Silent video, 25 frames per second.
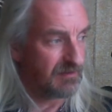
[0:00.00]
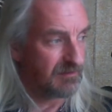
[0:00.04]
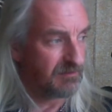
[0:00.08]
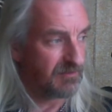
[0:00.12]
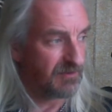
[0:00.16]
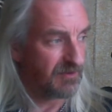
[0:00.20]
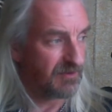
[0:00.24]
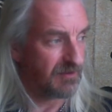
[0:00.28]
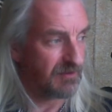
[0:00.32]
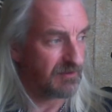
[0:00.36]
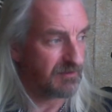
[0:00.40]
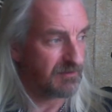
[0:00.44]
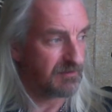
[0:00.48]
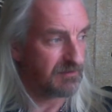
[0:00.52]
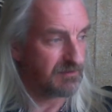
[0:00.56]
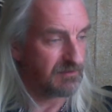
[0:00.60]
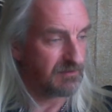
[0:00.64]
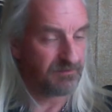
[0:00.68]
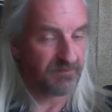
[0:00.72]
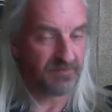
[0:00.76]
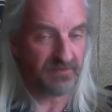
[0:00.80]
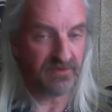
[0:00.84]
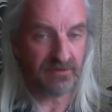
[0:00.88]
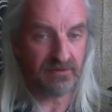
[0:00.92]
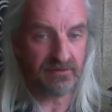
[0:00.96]
But
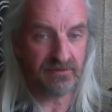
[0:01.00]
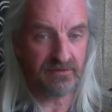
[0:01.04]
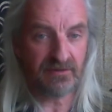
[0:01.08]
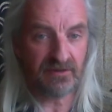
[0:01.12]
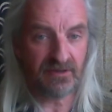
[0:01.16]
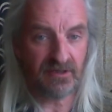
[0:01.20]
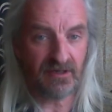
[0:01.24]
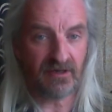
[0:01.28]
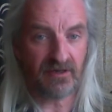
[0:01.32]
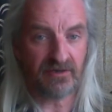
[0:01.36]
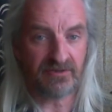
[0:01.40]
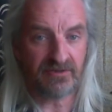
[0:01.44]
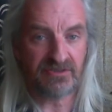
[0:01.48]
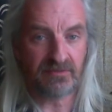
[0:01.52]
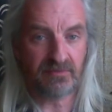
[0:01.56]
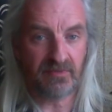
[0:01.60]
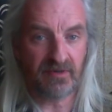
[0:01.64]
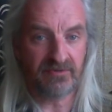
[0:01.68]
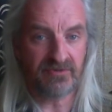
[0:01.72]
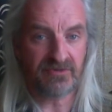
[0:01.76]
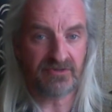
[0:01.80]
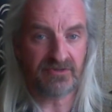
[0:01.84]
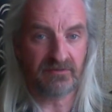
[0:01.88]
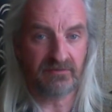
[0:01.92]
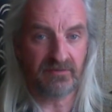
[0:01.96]
you can cast
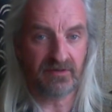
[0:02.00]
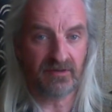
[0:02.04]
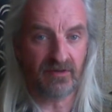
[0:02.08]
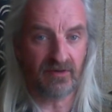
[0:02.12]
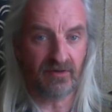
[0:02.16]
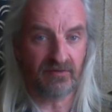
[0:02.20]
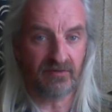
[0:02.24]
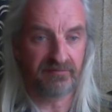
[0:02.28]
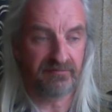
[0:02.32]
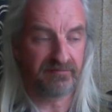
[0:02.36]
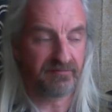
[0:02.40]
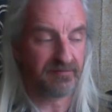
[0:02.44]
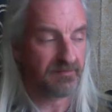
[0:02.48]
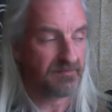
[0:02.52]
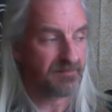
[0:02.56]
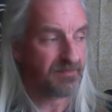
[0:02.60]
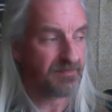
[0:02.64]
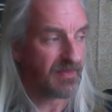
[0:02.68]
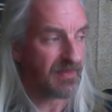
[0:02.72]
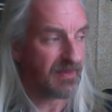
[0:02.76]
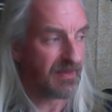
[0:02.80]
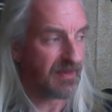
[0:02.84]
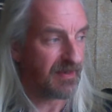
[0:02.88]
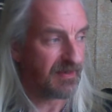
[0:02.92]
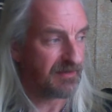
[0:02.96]
most of it off.
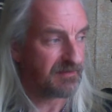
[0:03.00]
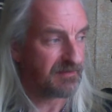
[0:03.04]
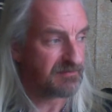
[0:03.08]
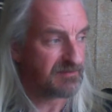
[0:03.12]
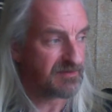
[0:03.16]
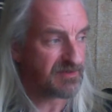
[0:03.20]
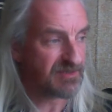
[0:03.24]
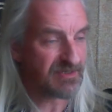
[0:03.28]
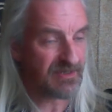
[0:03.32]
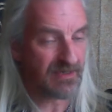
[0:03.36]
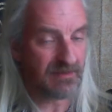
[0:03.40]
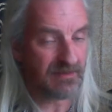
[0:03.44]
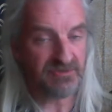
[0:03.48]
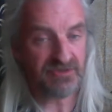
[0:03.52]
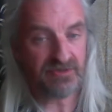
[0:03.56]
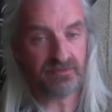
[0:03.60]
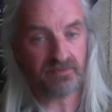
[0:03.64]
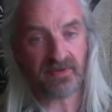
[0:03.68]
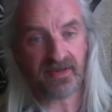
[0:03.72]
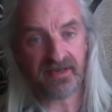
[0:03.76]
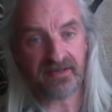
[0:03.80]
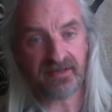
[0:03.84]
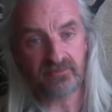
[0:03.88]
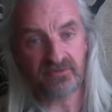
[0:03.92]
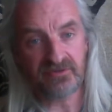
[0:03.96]
And the same in
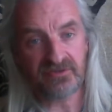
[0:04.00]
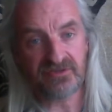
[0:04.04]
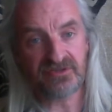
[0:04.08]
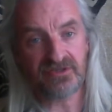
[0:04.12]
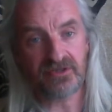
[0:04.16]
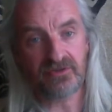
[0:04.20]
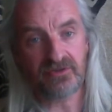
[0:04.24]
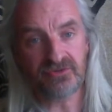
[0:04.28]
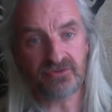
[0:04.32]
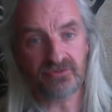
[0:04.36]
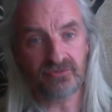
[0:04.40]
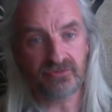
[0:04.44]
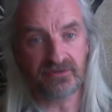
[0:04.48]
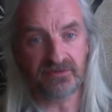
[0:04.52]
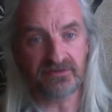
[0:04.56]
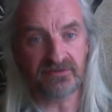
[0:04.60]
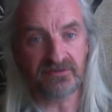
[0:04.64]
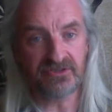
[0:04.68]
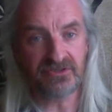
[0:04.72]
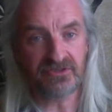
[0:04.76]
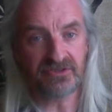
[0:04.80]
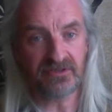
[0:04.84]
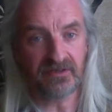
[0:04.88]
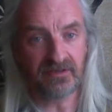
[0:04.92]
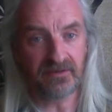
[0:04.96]
Japan with the social
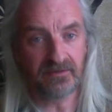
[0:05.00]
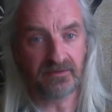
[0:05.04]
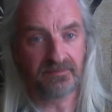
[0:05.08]
conditioning.